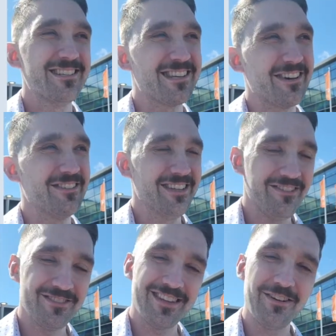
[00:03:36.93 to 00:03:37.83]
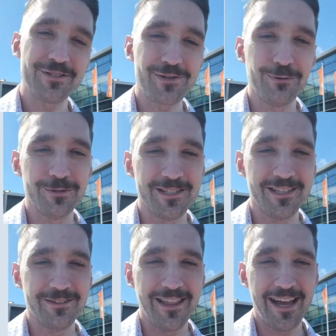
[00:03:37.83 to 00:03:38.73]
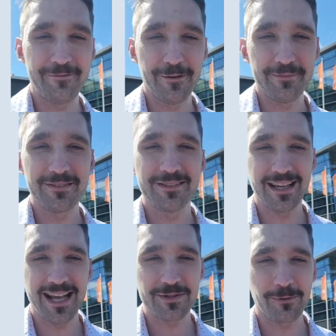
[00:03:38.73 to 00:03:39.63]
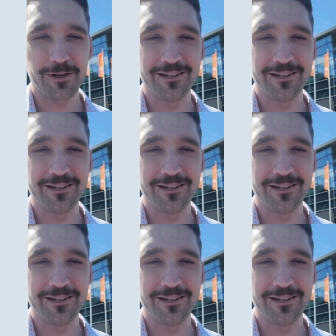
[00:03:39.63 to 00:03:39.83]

So that was that was cool to hear that from the guys working